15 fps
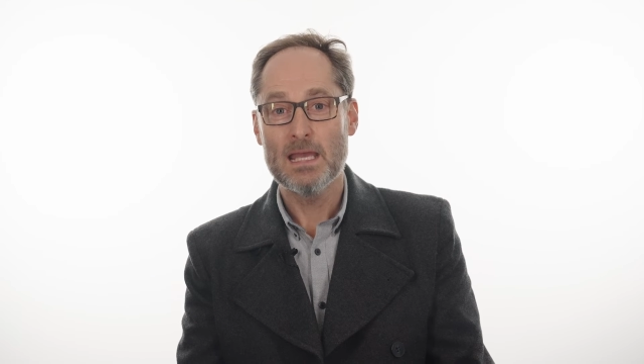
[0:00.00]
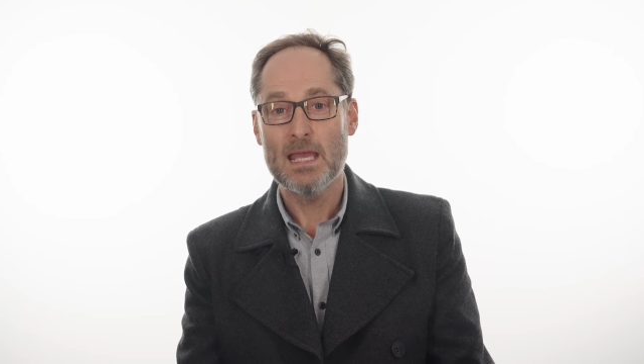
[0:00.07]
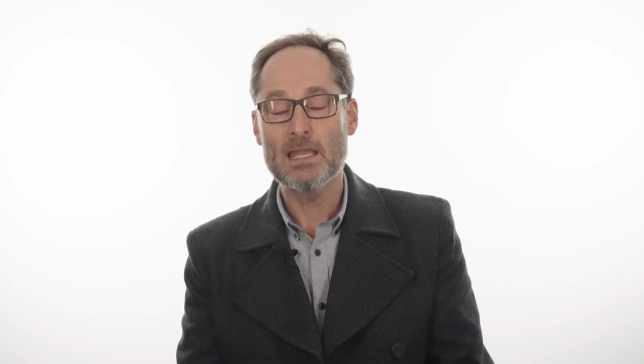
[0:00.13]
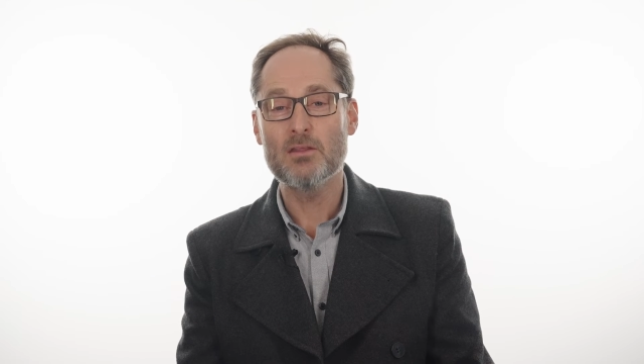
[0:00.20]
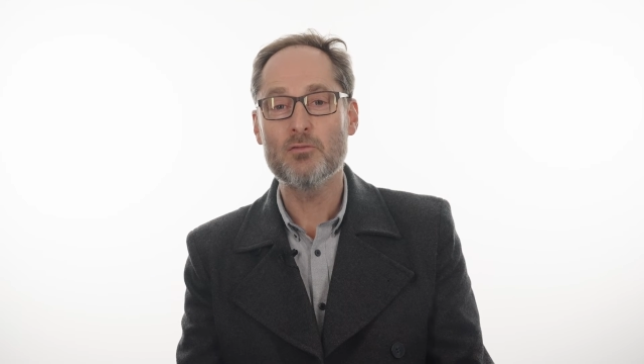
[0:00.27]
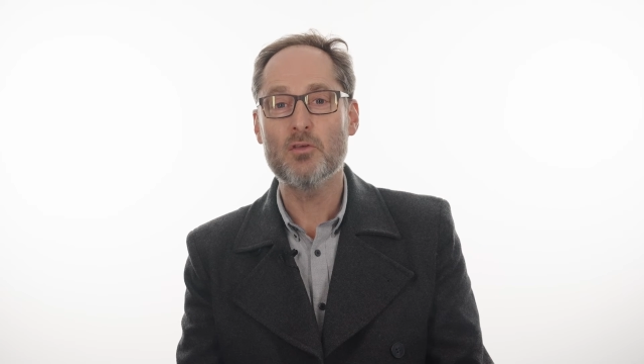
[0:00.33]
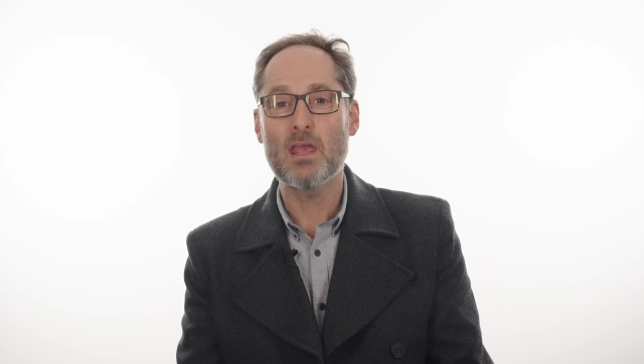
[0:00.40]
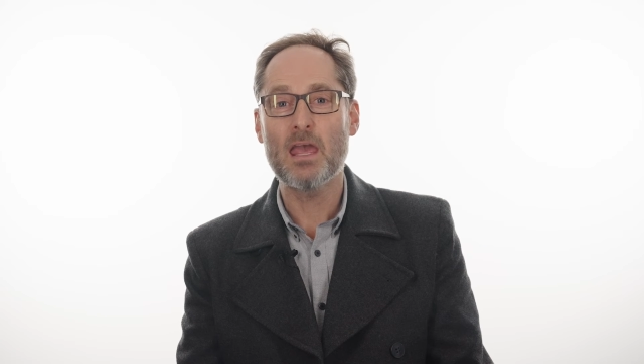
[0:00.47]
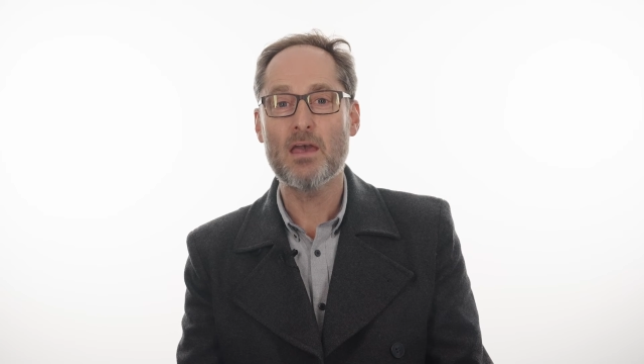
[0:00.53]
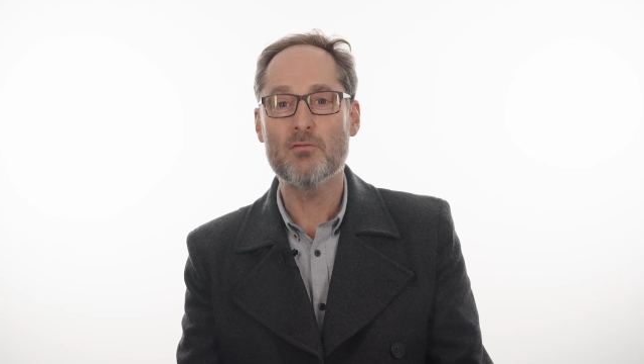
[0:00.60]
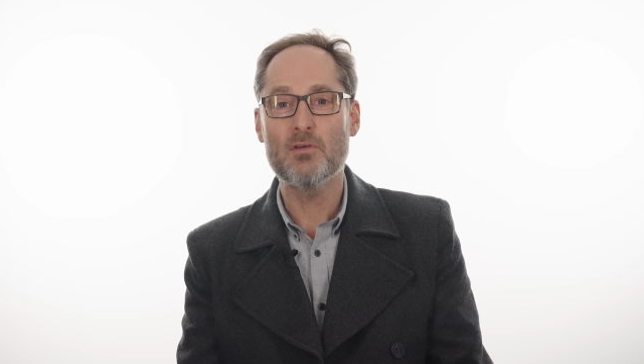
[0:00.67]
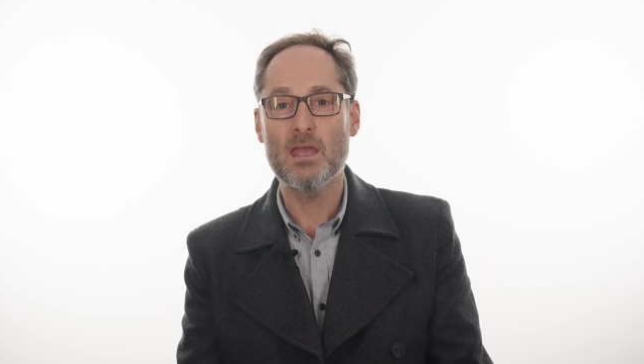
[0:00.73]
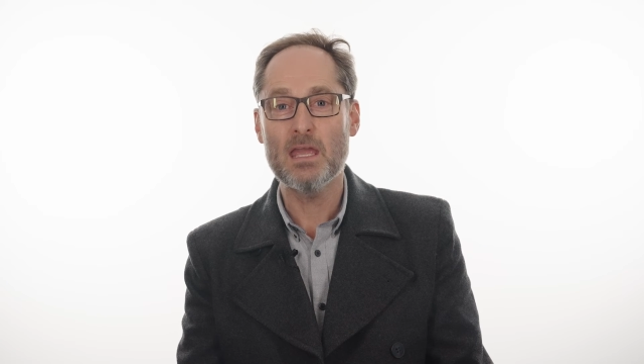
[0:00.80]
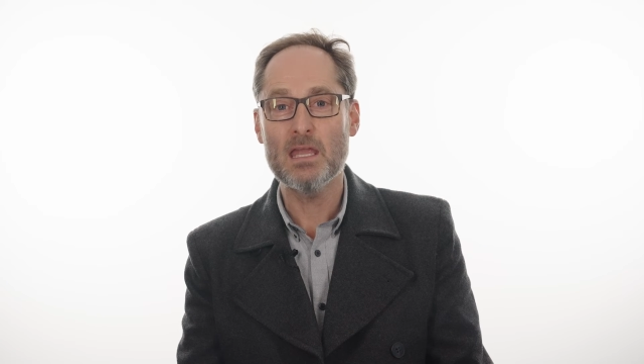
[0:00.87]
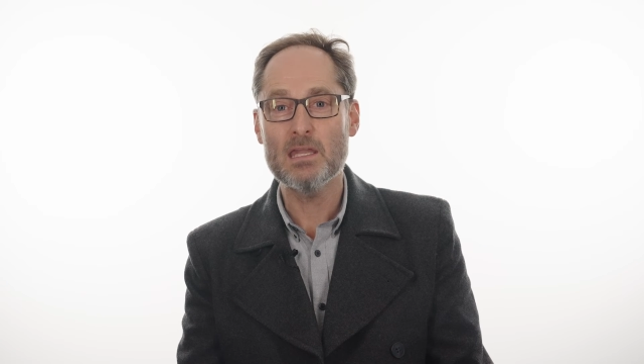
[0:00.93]
And if you
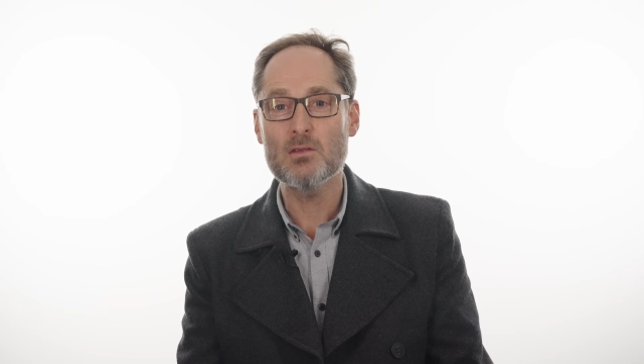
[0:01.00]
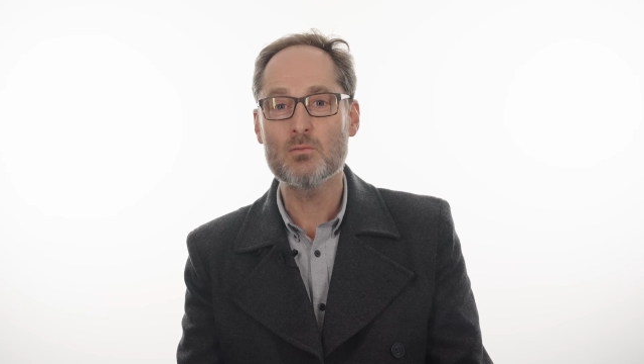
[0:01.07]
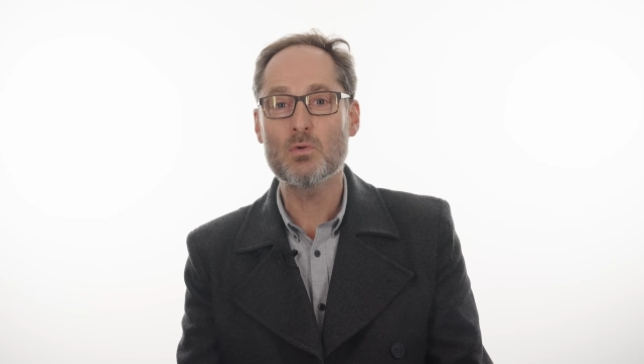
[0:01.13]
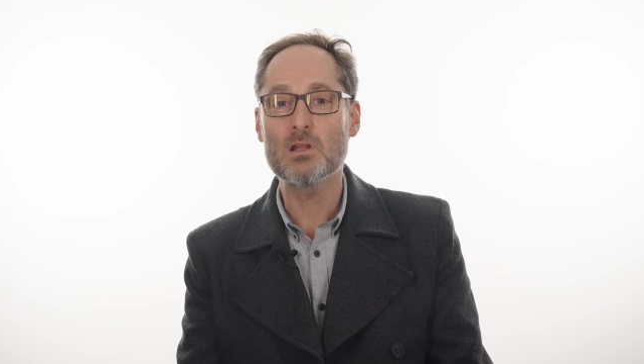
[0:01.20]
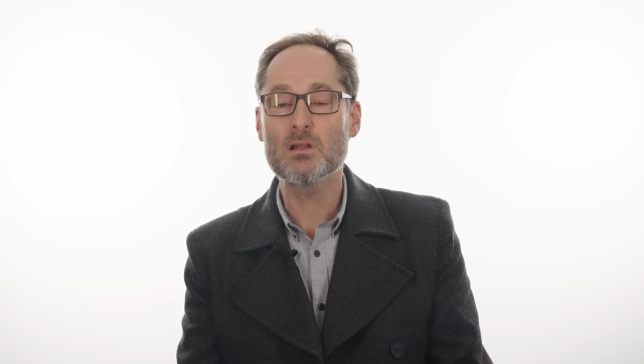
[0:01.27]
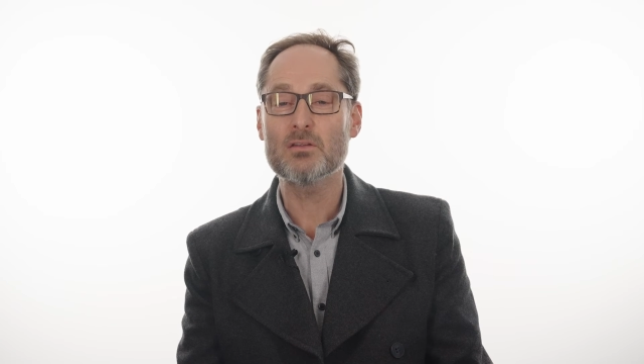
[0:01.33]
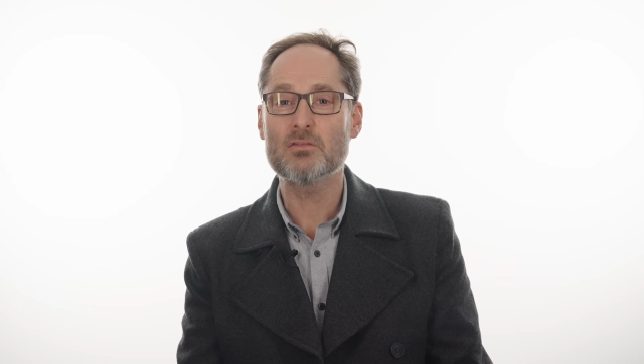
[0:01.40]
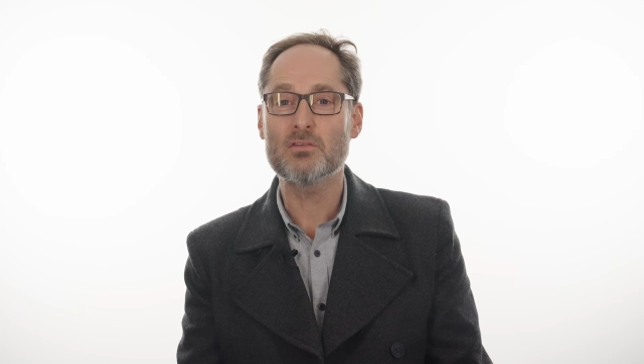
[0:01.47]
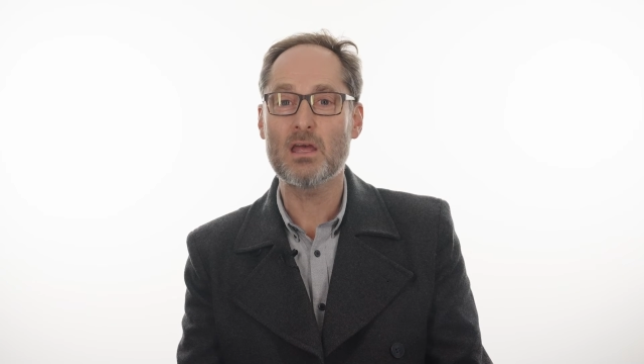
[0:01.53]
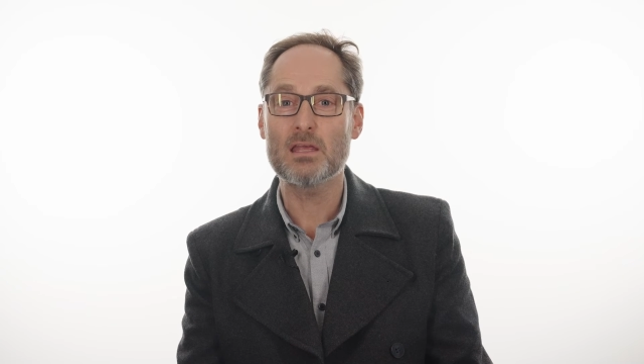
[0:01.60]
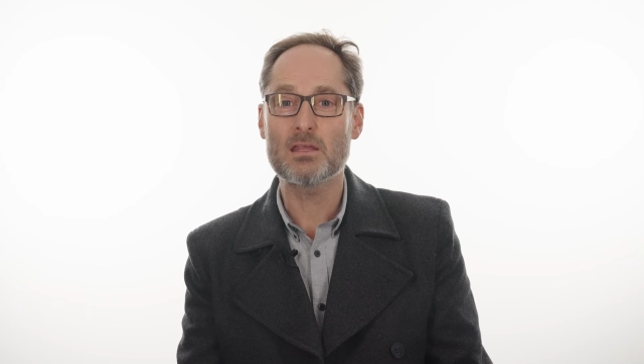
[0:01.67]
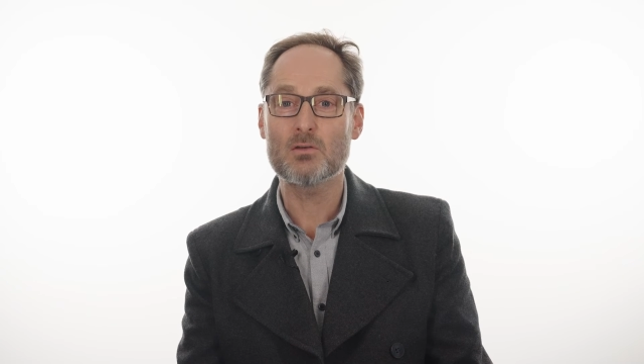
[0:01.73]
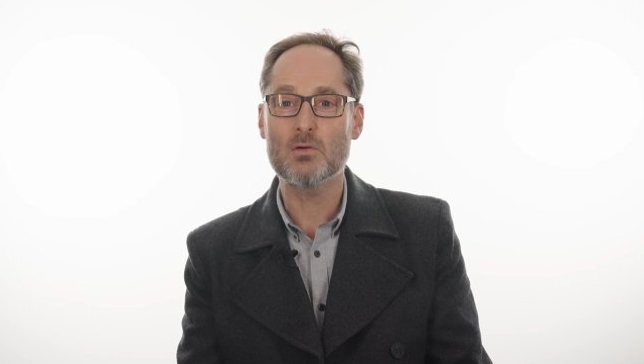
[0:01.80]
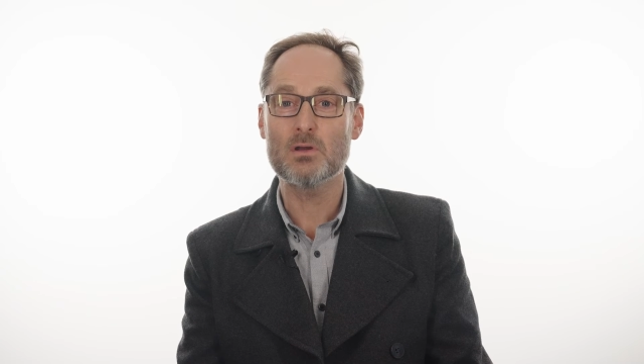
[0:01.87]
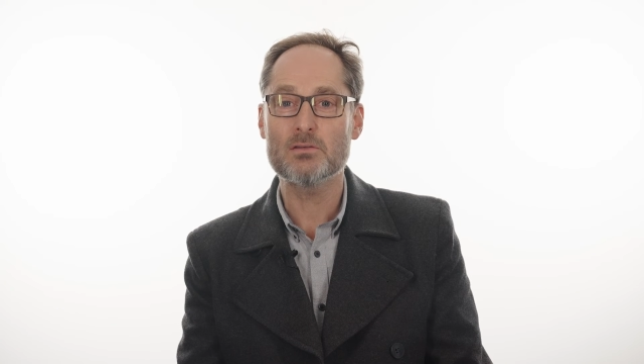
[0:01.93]
have any real
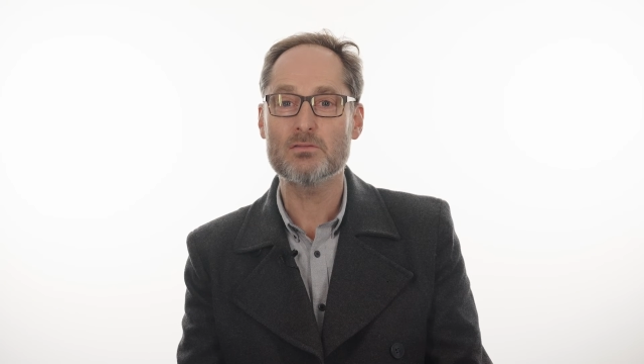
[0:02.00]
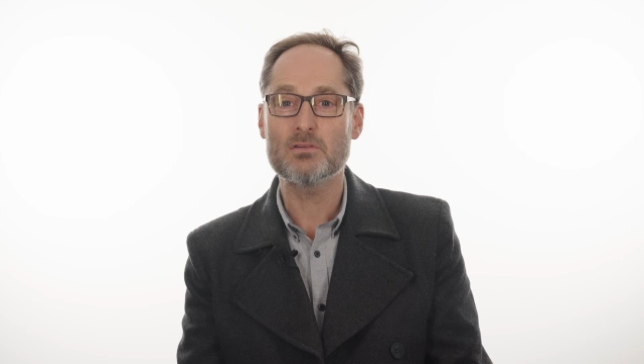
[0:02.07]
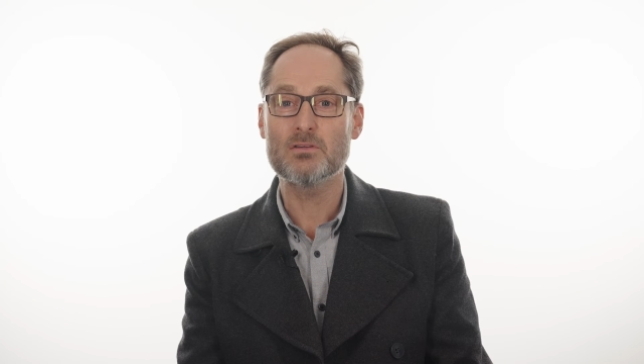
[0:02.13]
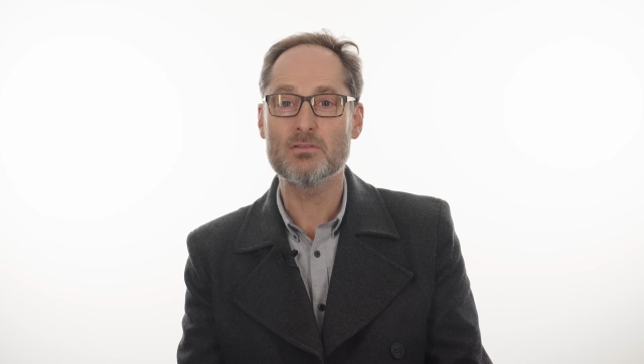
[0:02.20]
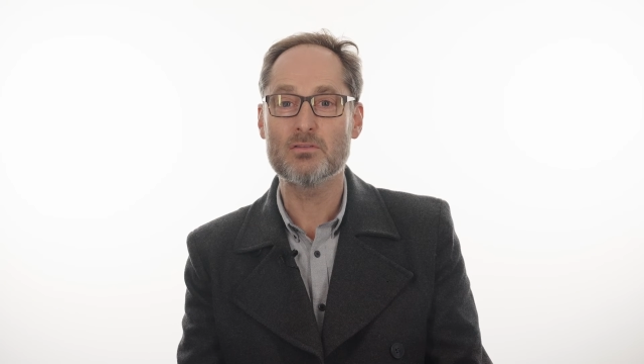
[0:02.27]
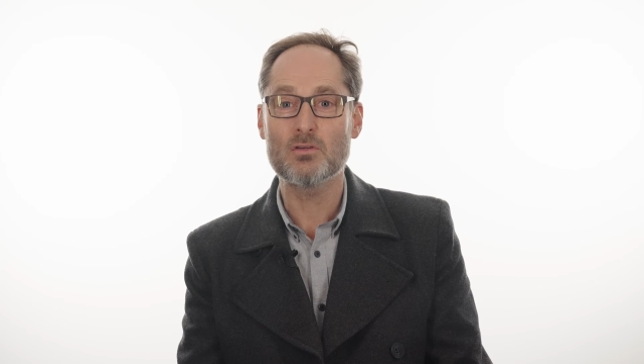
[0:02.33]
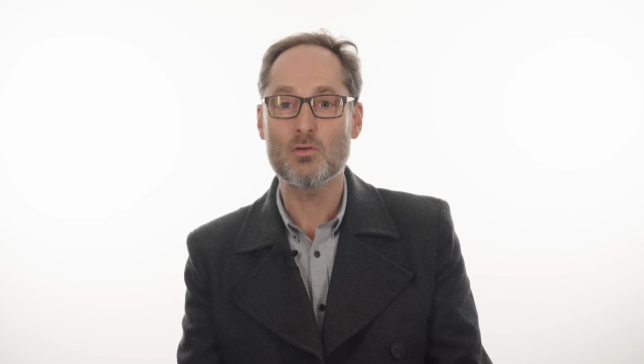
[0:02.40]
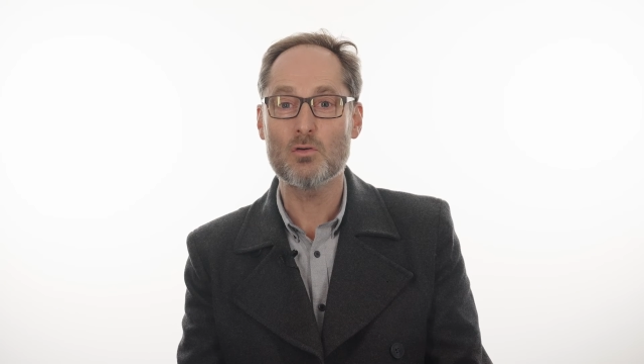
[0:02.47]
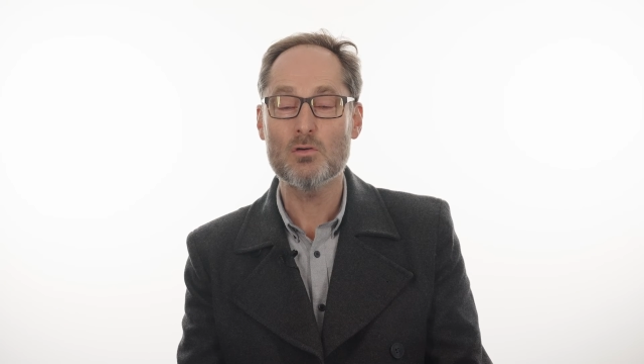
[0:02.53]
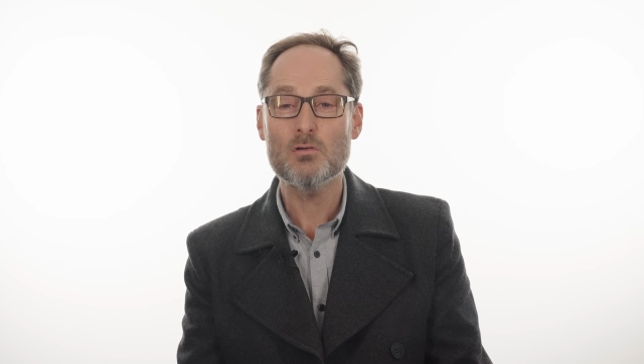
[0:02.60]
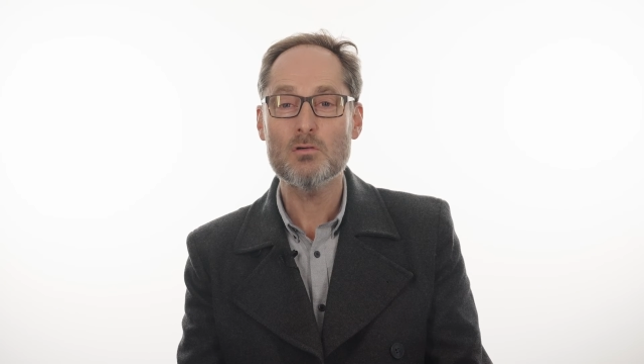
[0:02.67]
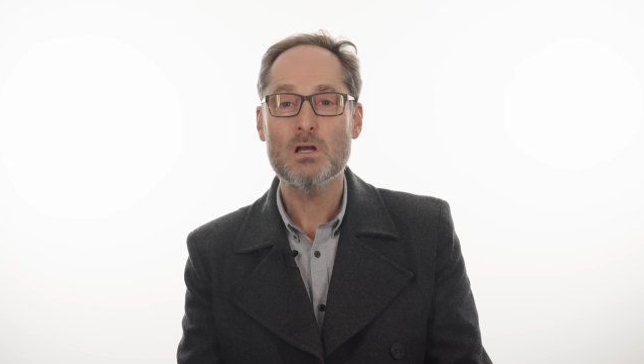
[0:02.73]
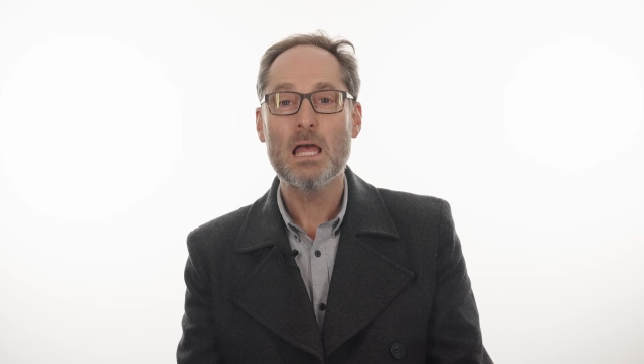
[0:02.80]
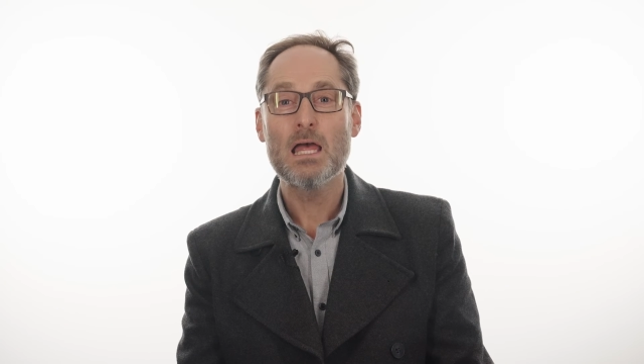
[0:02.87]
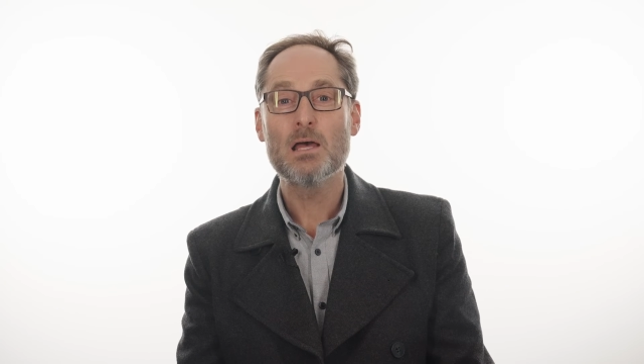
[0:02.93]
estate questions at
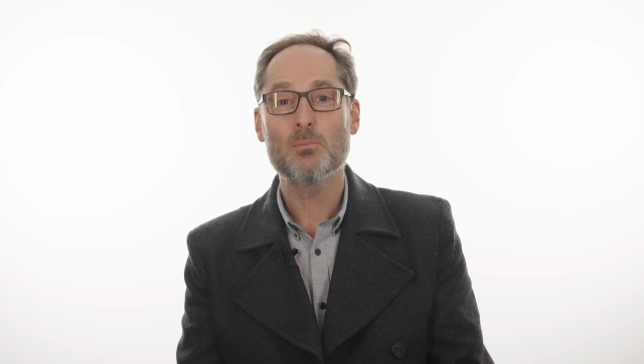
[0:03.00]
all,